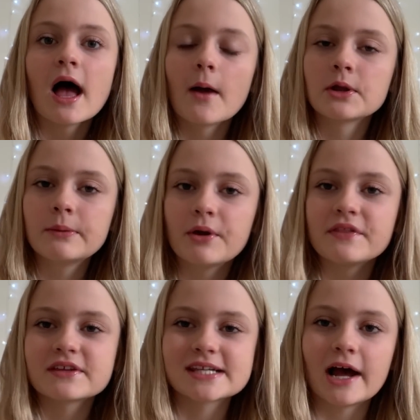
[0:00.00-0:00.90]
I'm going to put
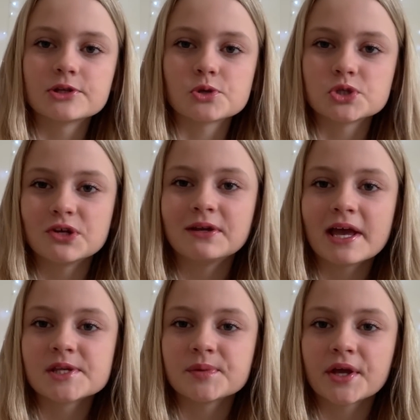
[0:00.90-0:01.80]
in the title 2
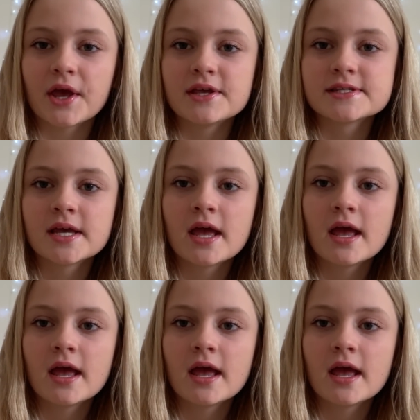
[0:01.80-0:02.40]
years because